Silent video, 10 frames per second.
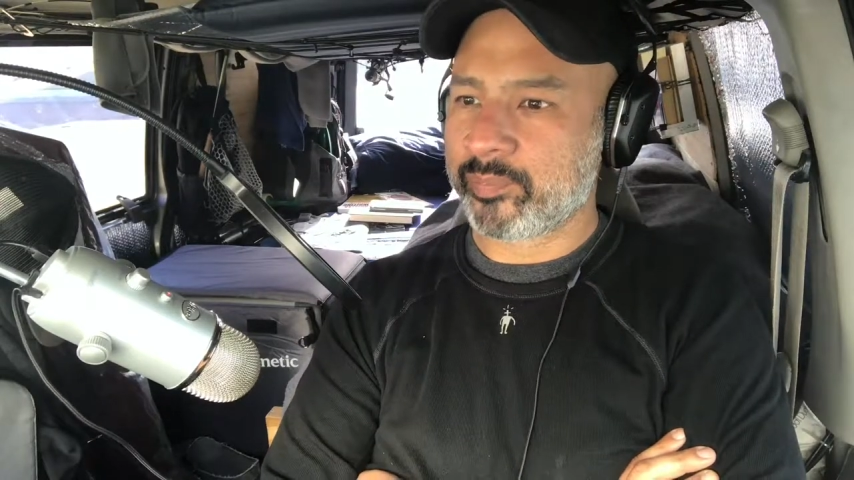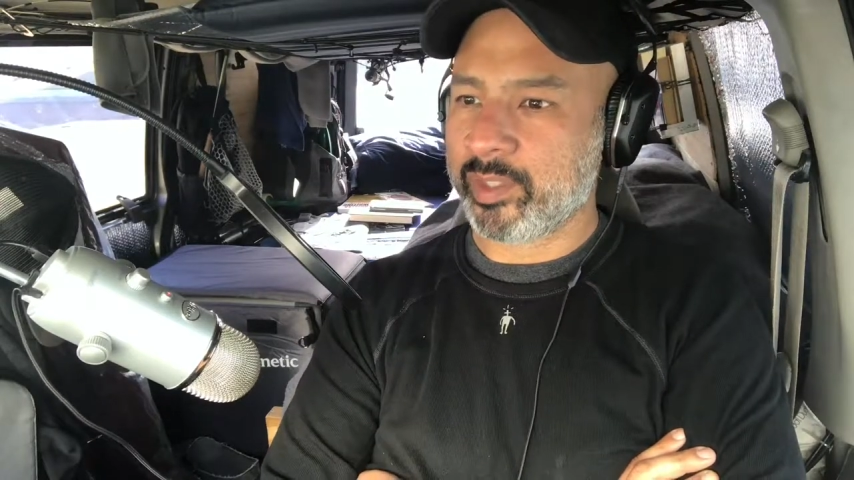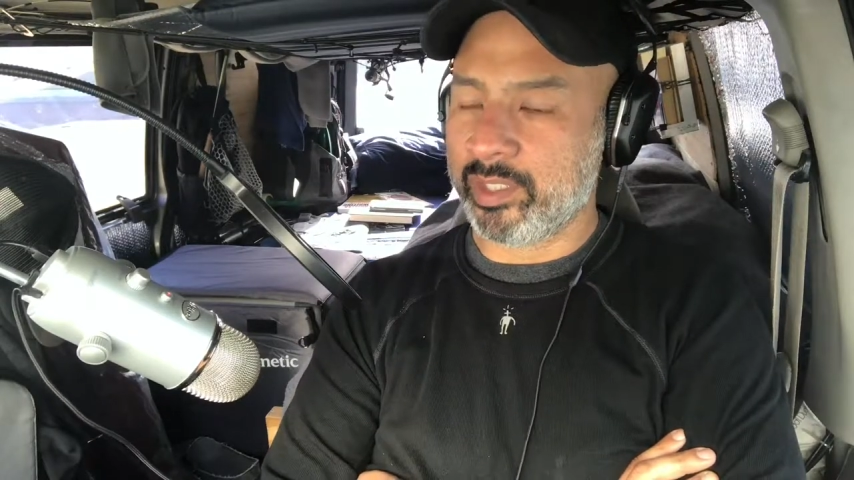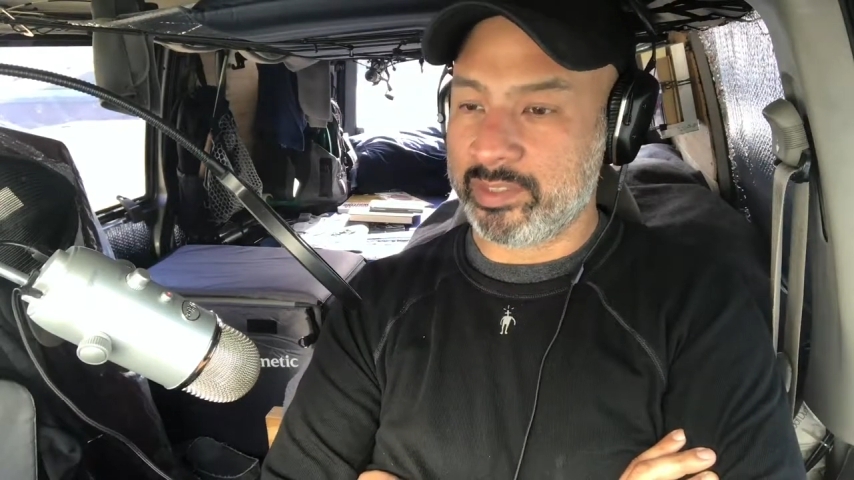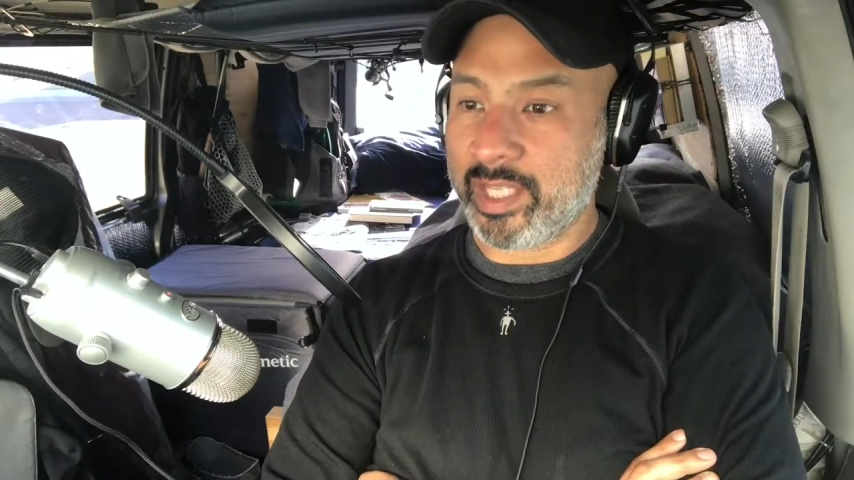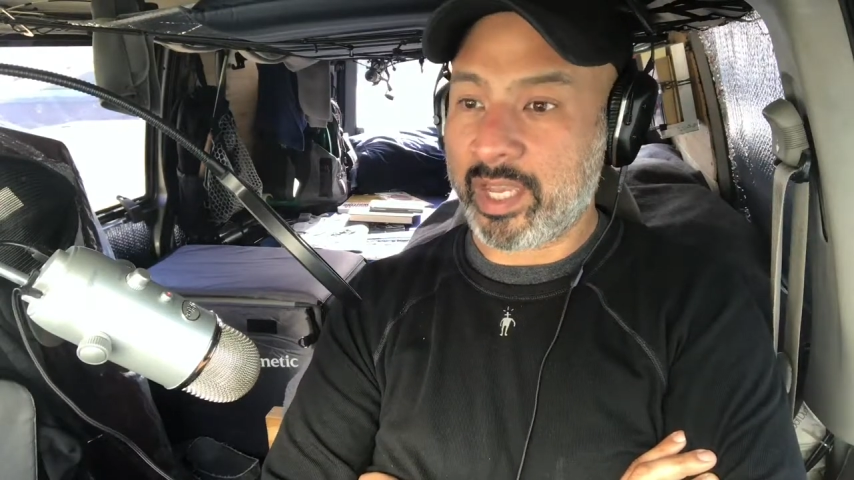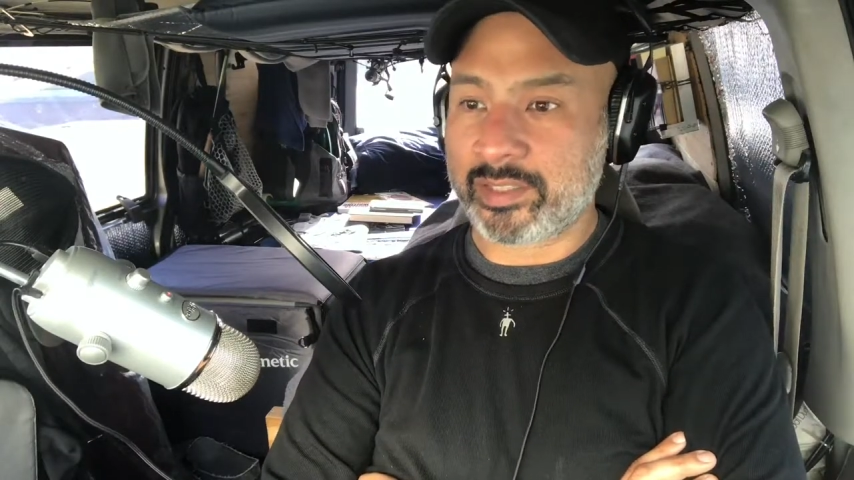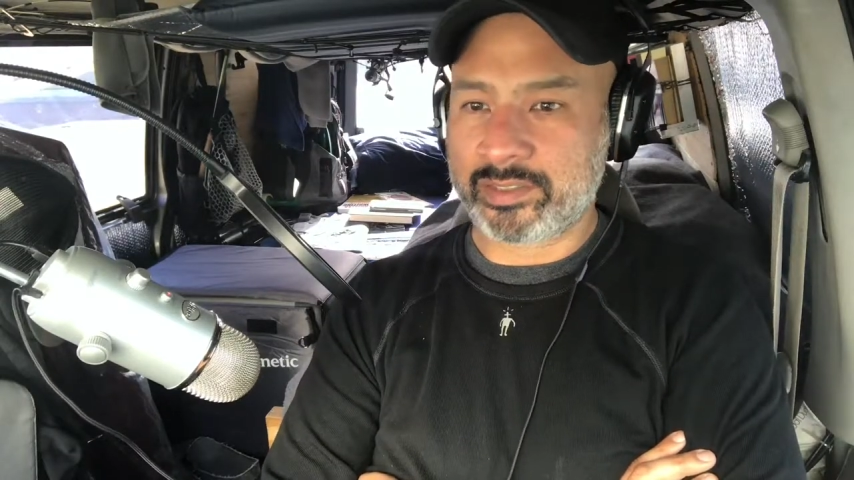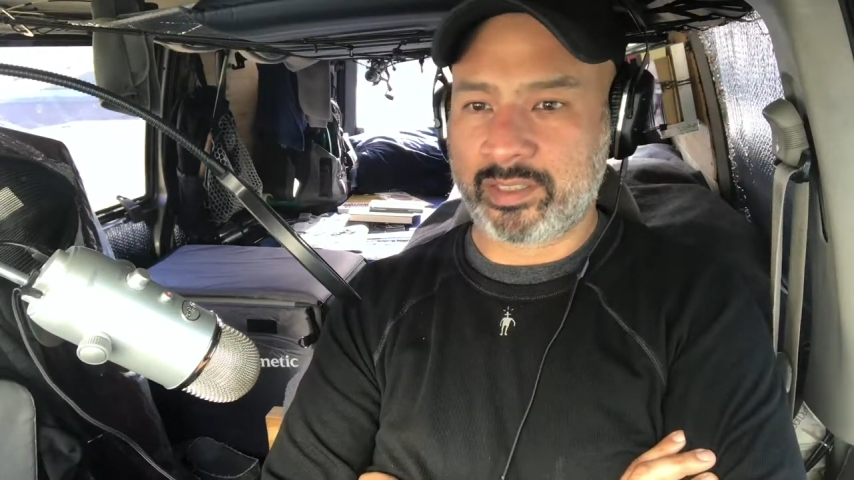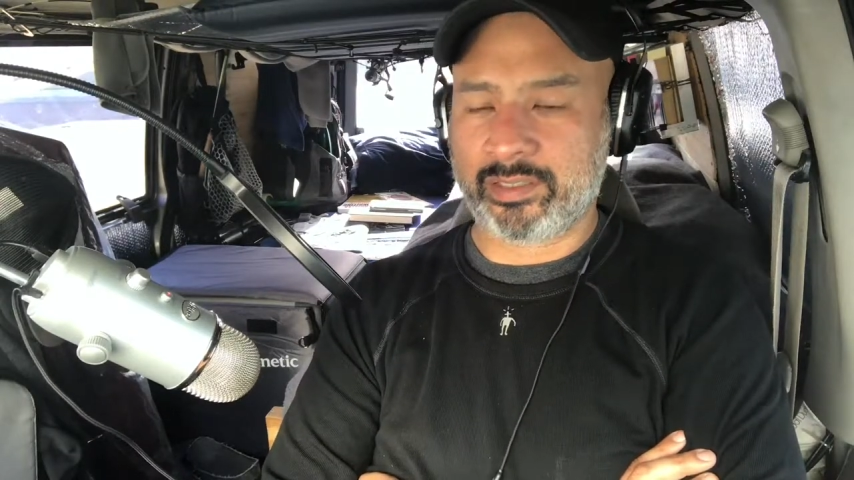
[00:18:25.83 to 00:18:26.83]
And yeah, it
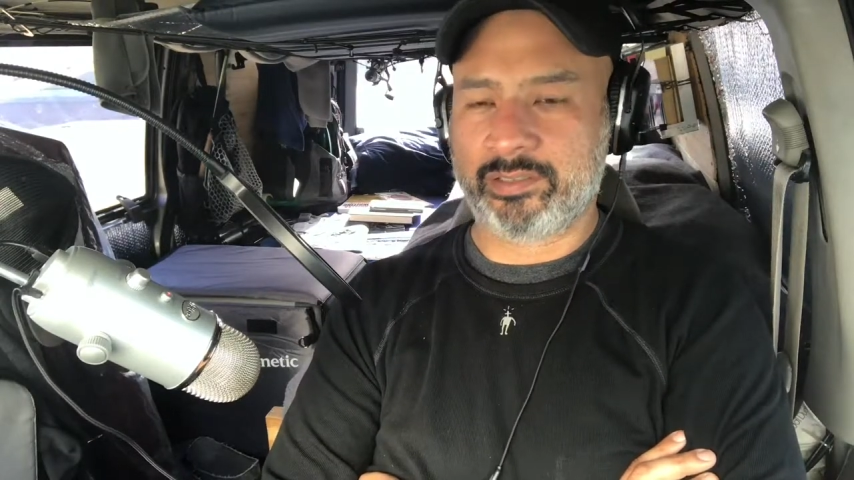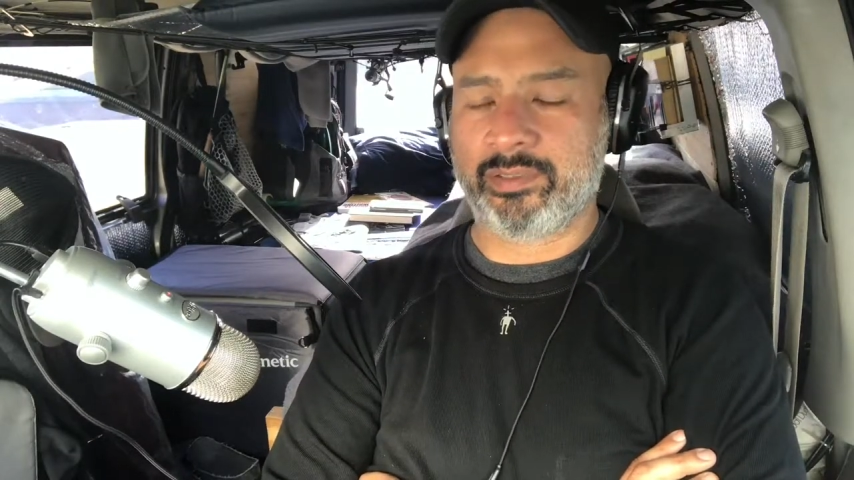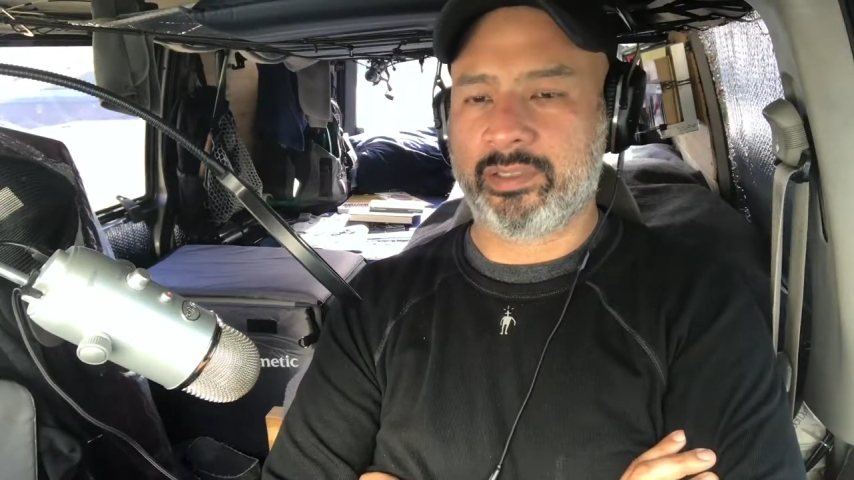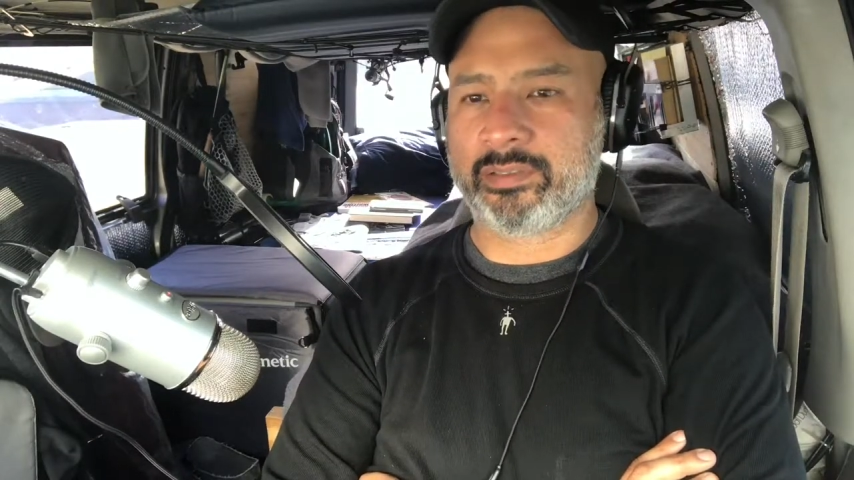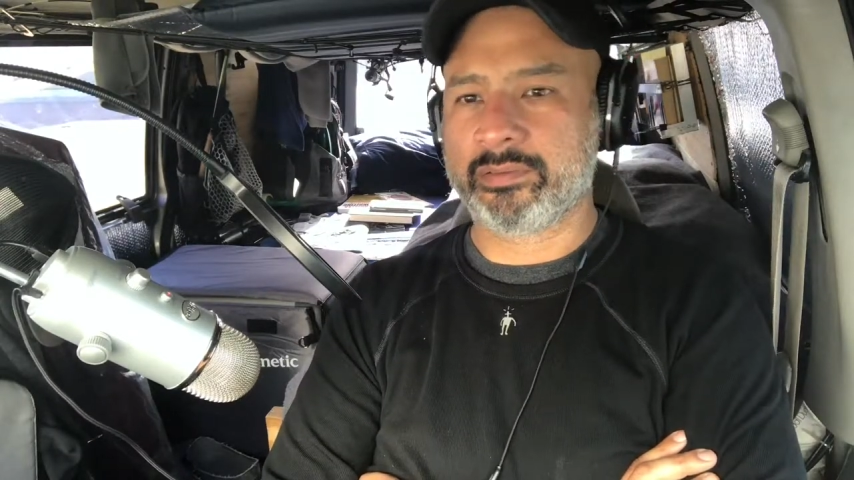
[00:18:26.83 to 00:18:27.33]
sucks when I'm like,